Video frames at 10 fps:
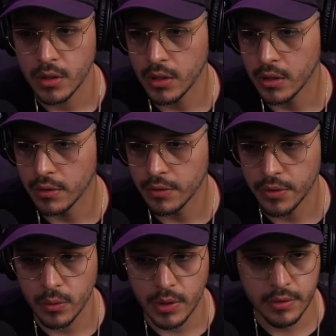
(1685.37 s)
And
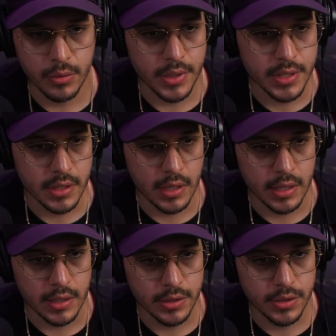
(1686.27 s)
for whatever reason,
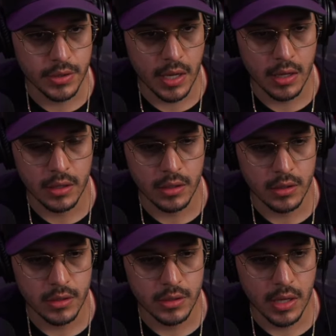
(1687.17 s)
like it's not
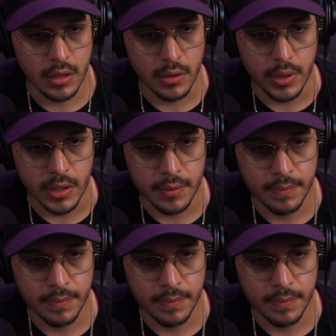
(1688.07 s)
loading.